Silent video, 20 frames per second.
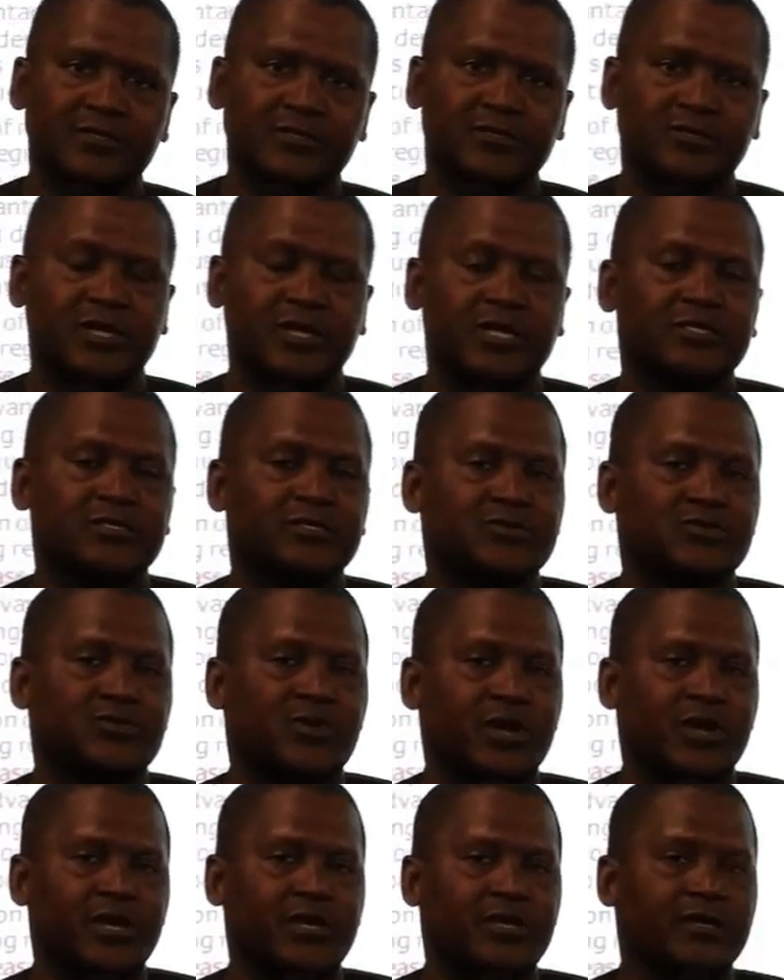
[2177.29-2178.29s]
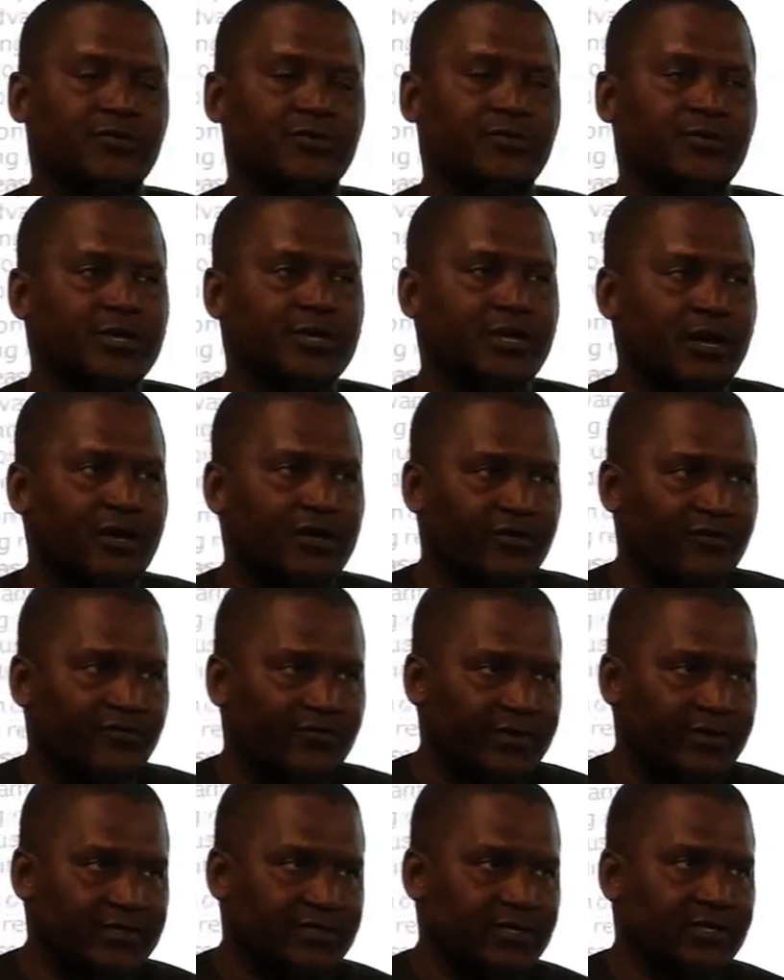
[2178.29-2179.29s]
So that's why we now
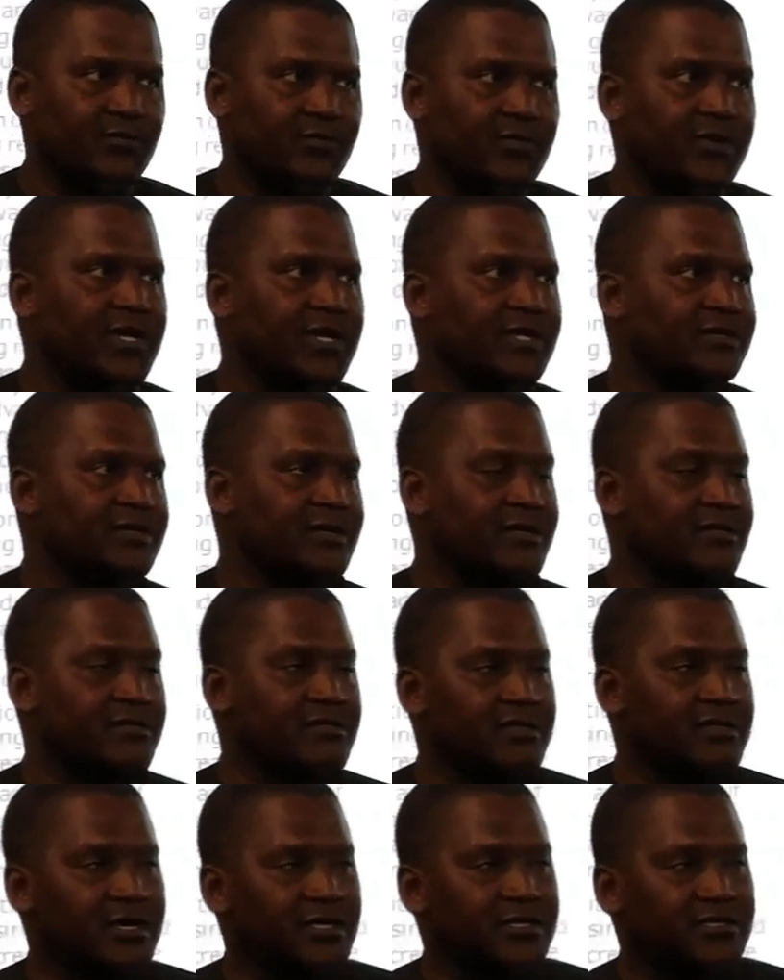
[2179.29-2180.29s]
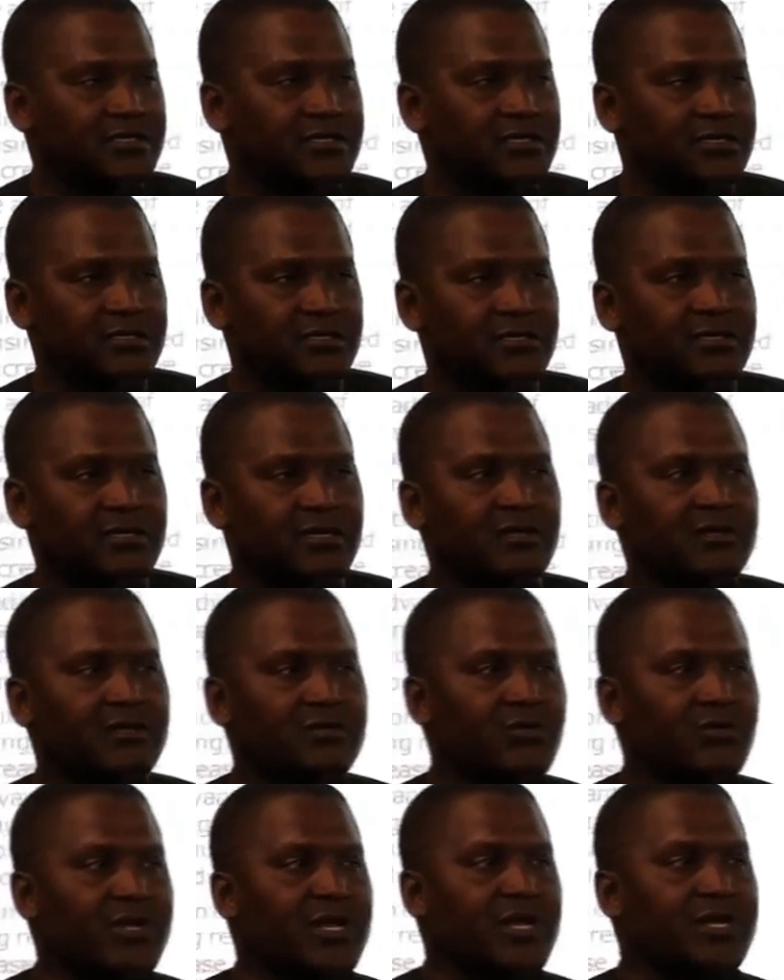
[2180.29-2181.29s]
invested
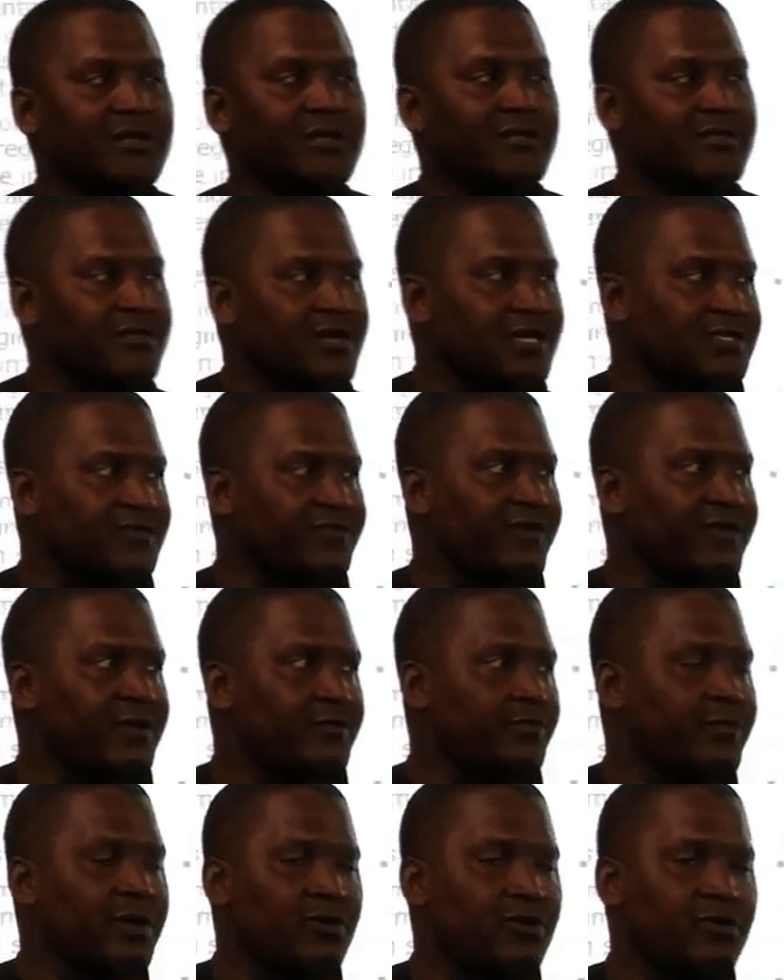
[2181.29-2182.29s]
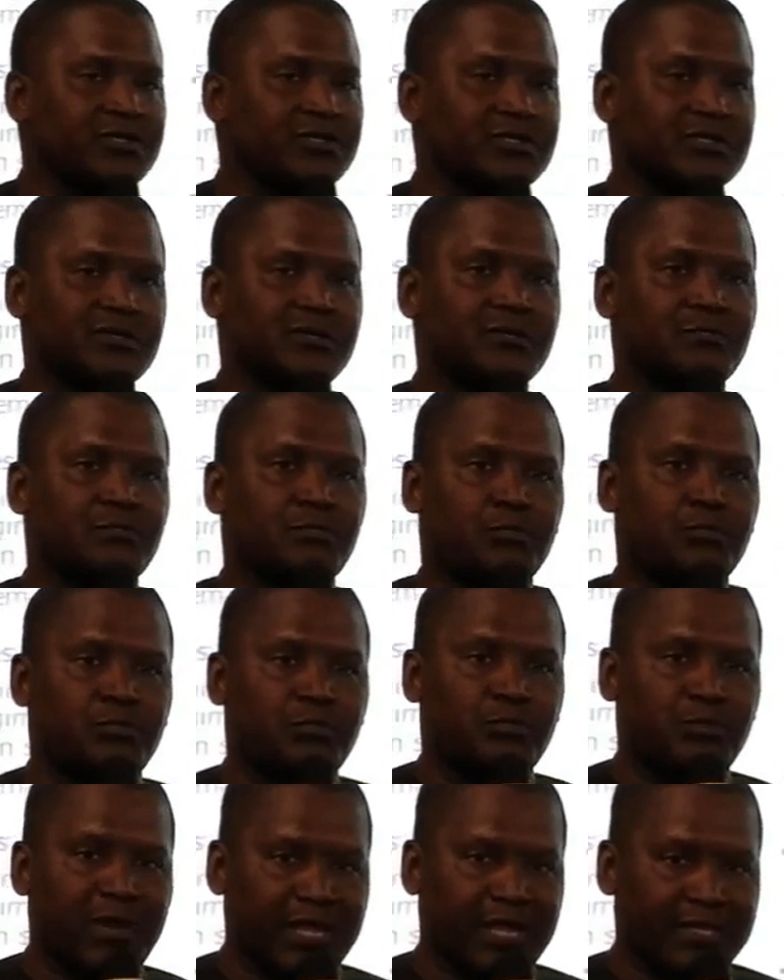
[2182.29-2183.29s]
135 megawatts
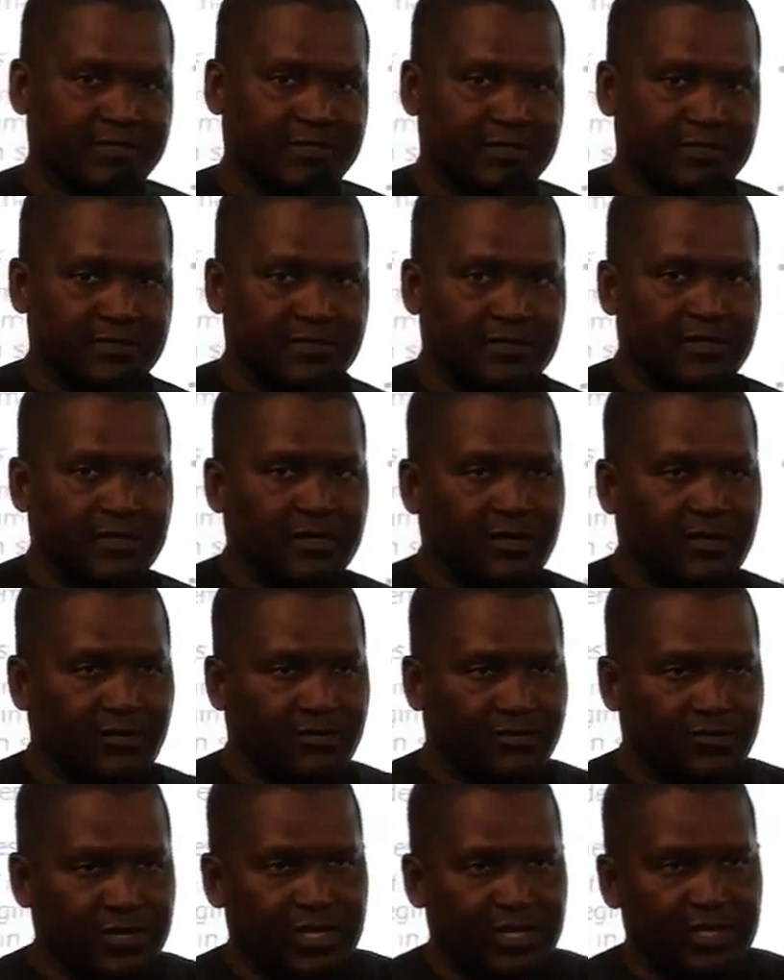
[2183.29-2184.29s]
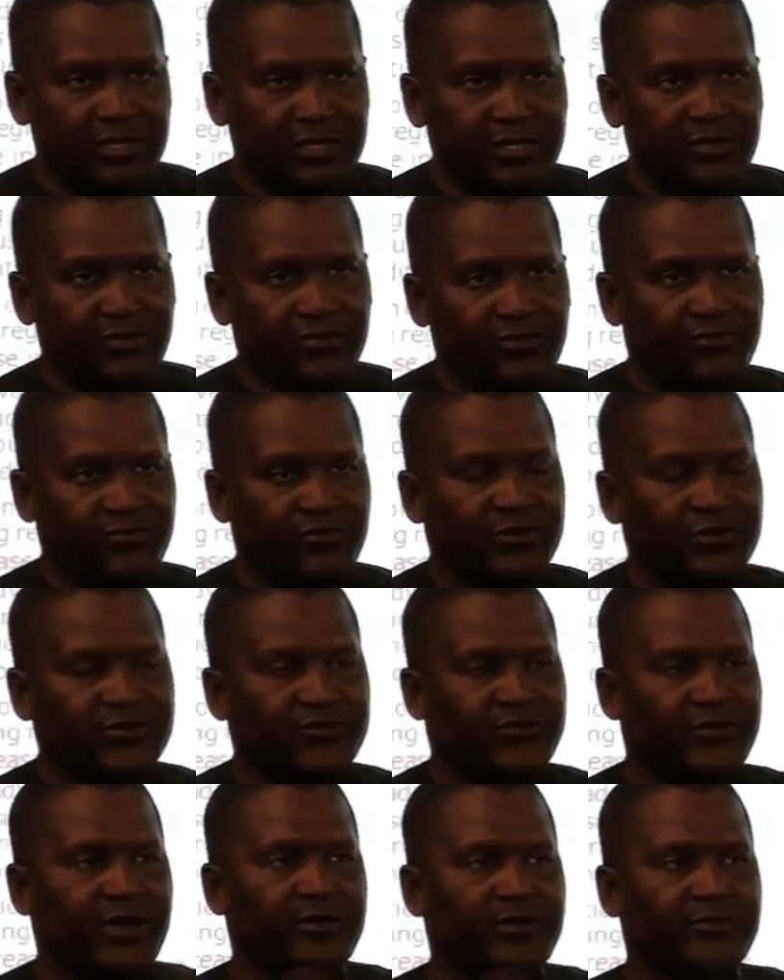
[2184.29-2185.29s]
plants,
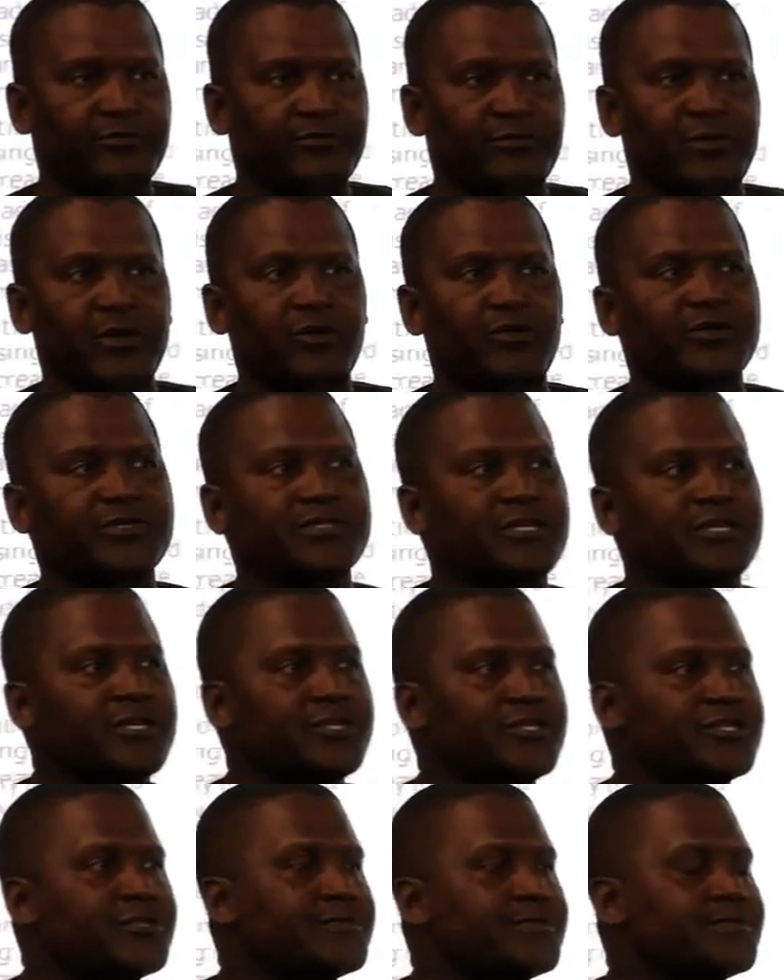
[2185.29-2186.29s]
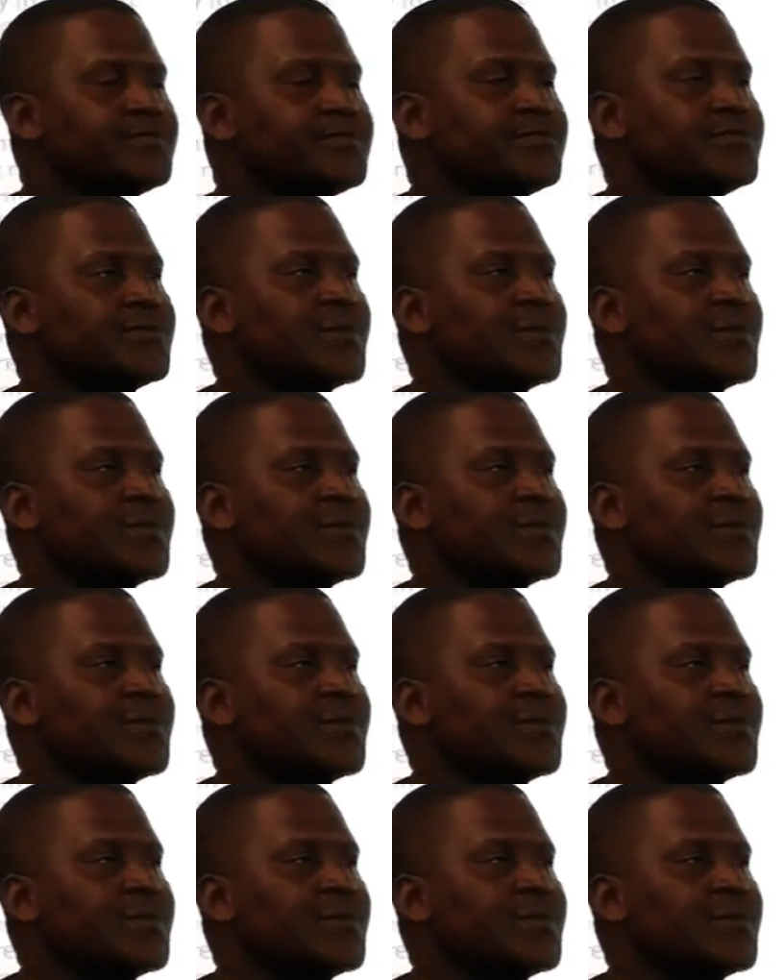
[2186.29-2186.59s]
345 megawatts each.